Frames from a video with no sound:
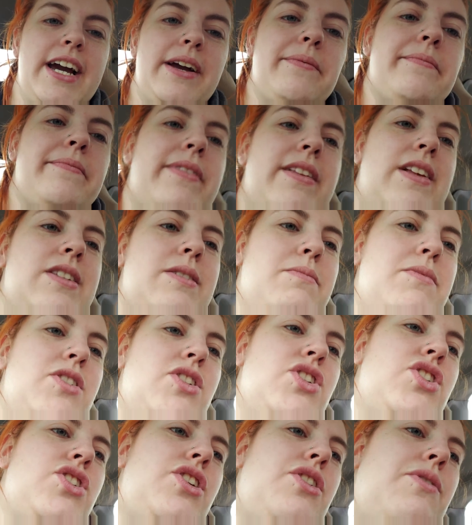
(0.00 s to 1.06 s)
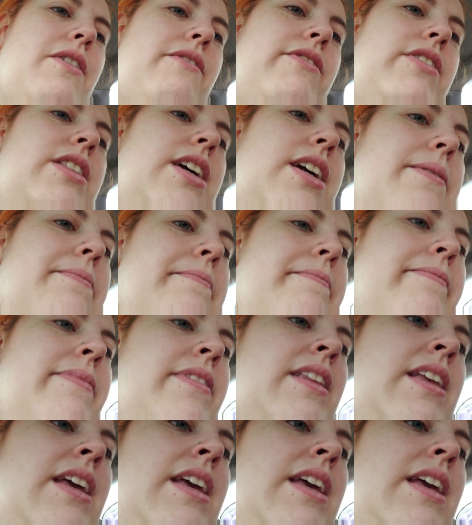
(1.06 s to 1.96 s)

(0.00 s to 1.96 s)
Okay, so I'm gonna show you everything.